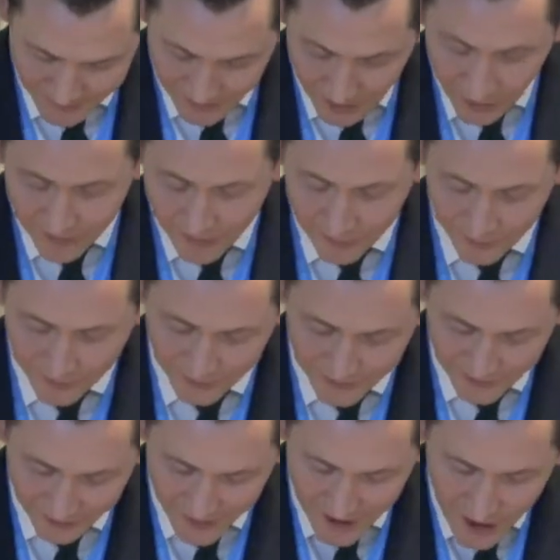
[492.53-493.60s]
Oh, there it was.
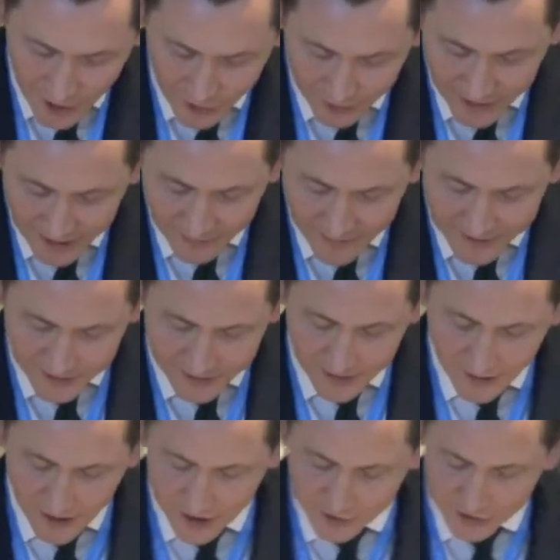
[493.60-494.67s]
There. You might imagine
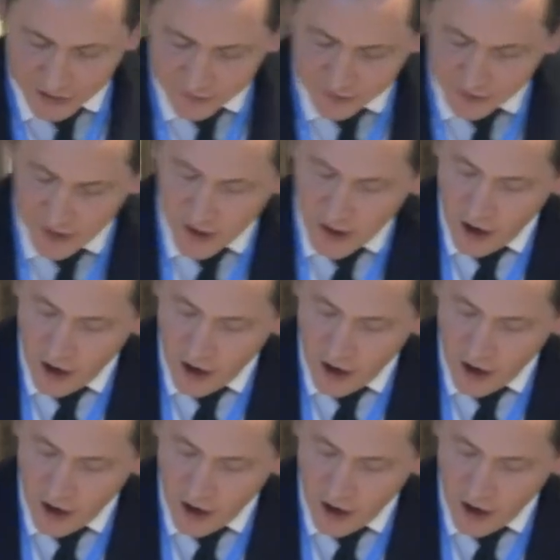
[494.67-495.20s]
here a ship's